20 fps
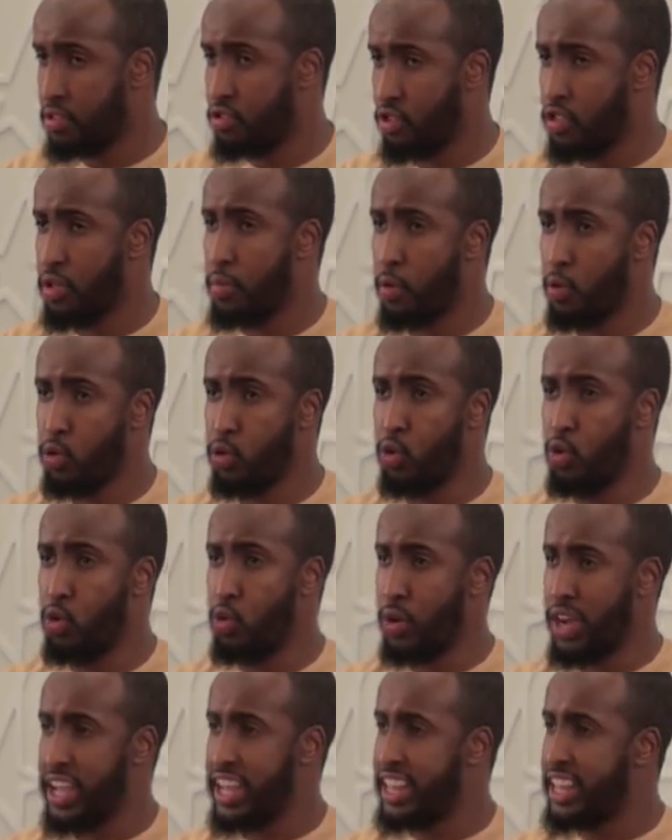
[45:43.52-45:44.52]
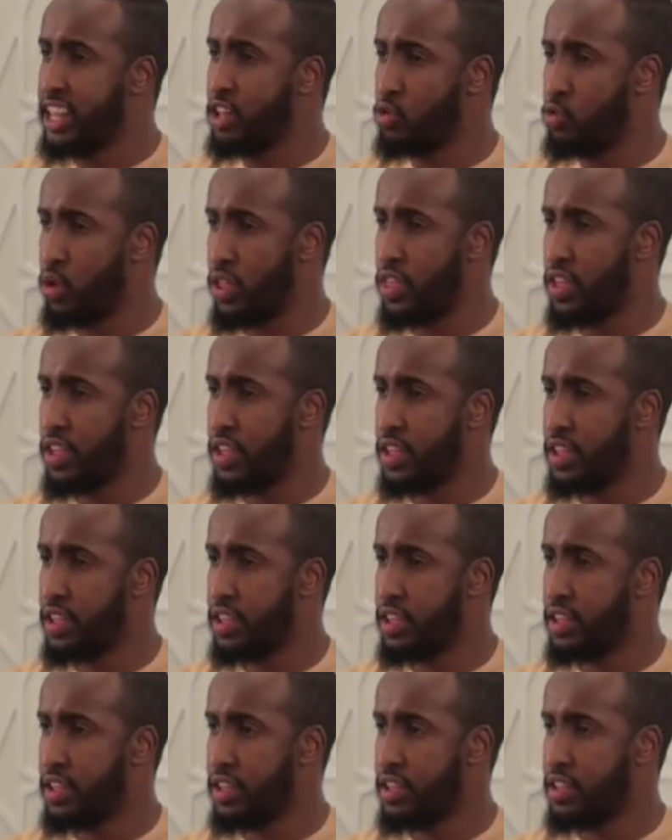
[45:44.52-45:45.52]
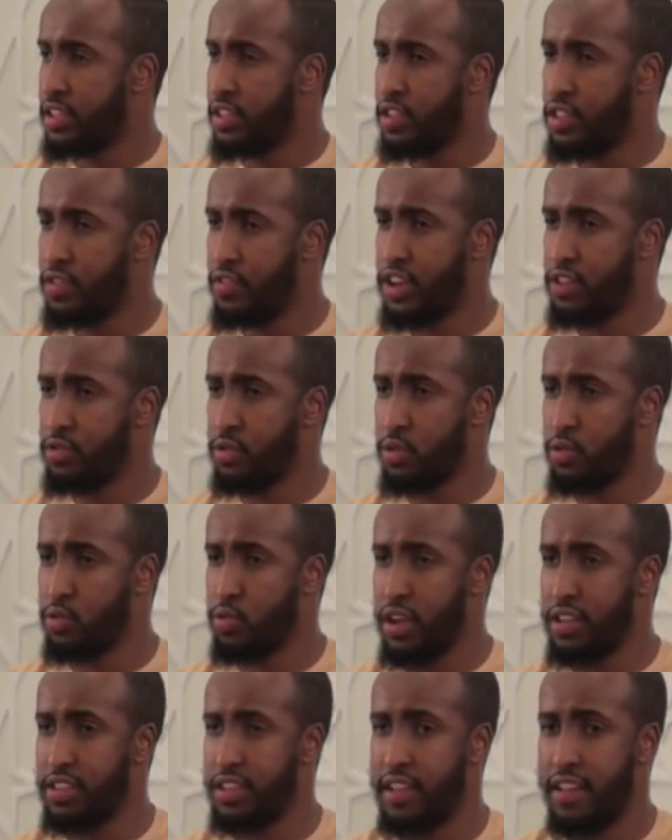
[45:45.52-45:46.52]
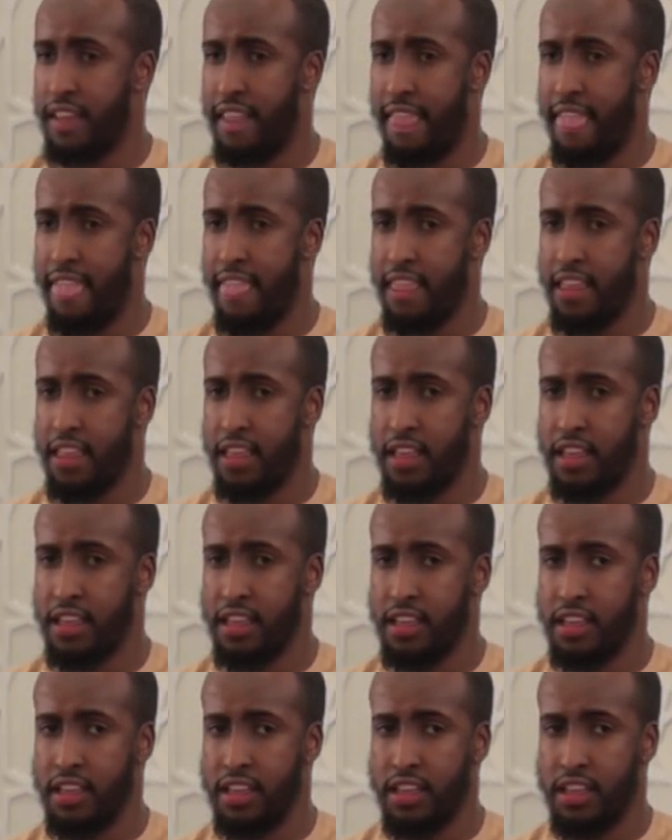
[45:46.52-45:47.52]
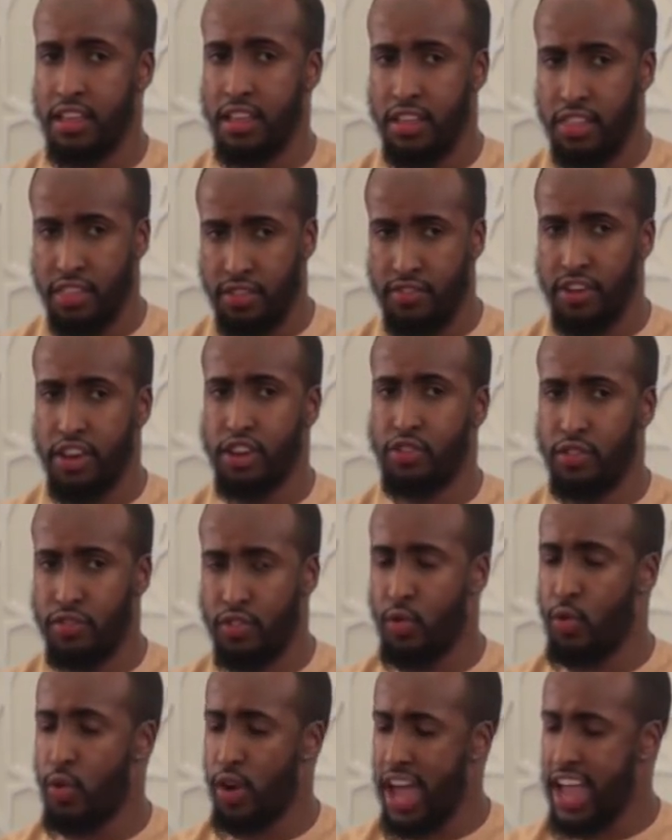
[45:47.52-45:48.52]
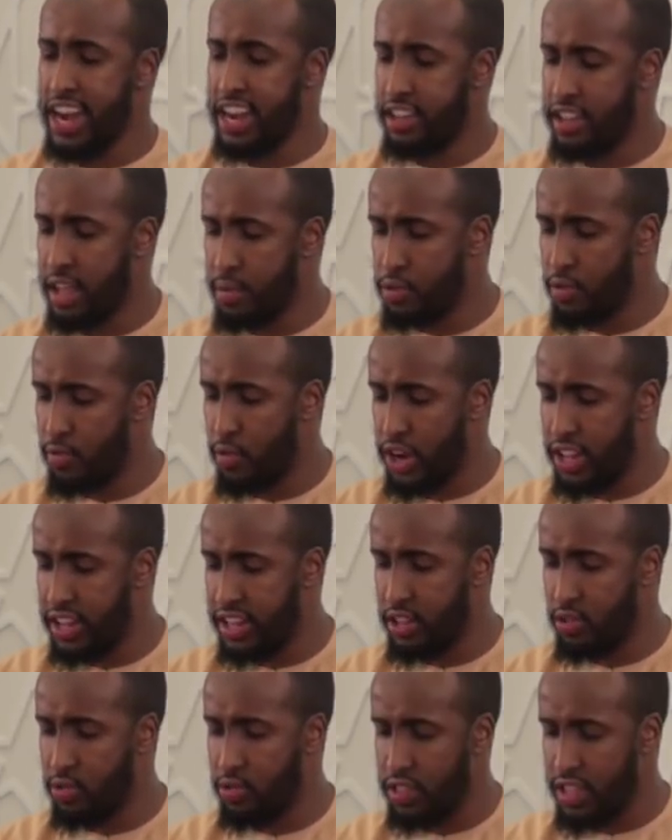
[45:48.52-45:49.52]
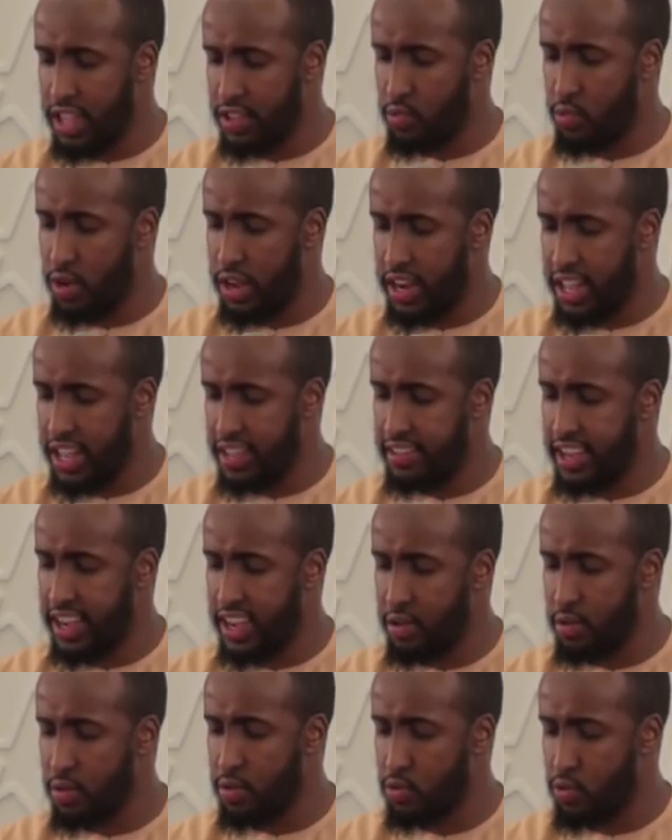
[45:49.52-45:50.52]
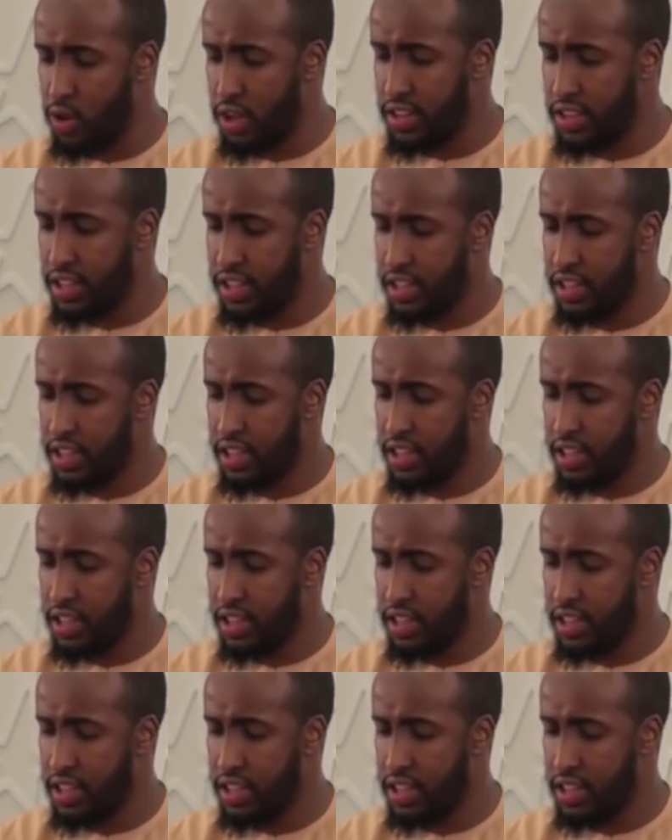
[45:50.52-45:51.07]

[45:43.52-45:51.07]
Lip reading: So the mawdu', what it deals with. So the first one was what? The virtue of the Quran in terms of what it deals with. That's one. Hey, second one was what?